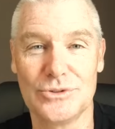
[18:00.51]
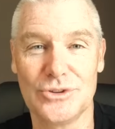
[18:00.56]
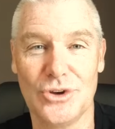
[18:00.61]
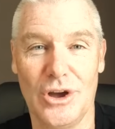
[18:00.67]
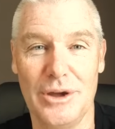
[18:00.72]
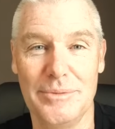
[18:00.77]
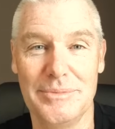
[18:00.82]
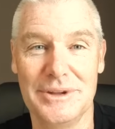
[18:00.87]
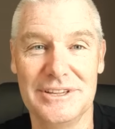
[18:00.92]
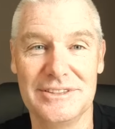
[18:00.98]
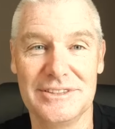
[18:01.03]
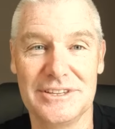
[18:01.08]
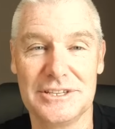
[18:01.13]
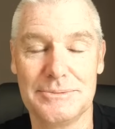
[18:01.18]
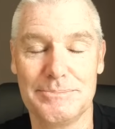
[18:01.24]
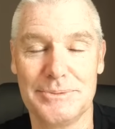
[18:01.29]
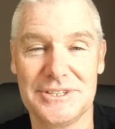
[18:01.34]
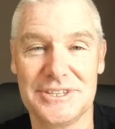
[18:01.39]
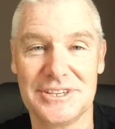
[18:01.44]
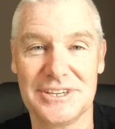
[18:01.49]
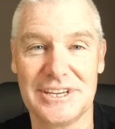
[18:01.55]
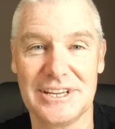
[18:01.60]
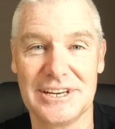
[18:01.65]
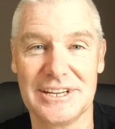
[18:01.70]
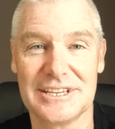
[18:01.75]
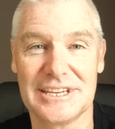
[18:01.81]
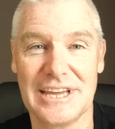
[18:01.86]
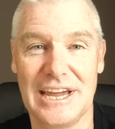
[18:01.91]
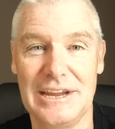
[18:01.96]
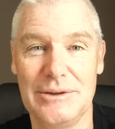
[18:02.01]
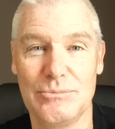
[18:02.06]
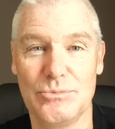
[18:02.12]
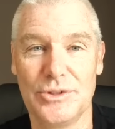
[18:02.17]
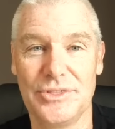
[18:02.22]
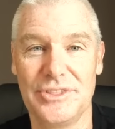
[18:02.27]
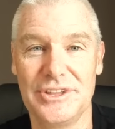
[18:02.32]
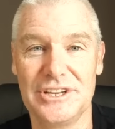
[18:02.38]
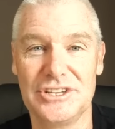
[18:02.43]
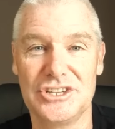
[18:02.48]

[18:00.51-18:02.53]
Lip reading: time in this particular game with the